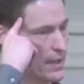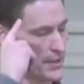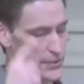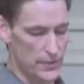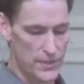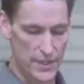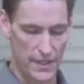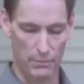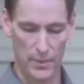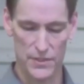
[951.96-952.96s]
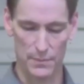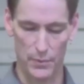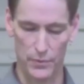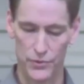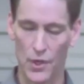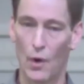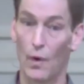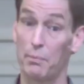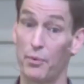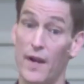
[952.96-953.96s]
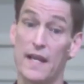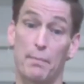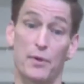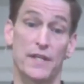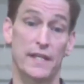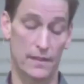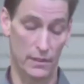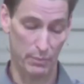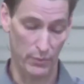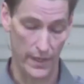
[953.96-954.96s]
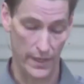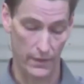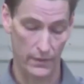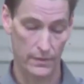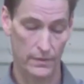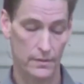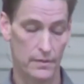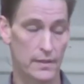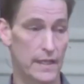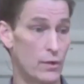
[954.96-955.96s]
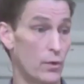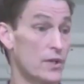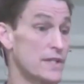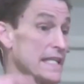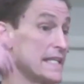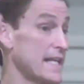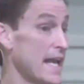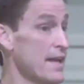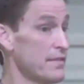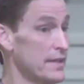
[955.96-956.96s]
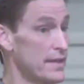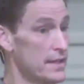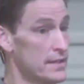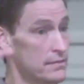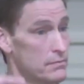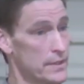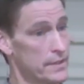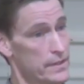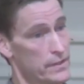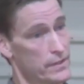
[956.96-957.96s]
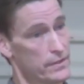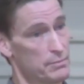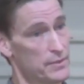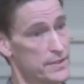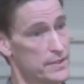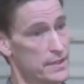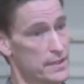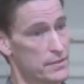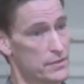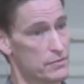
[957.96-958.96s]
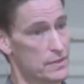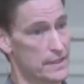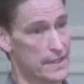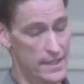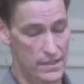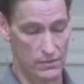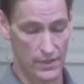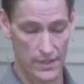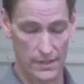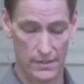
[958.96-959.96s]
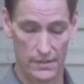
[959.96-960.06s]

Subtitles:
a certain set of principles or pray a particular prayer in order to get to heaven, then, well, the only other place to go is really hell, right?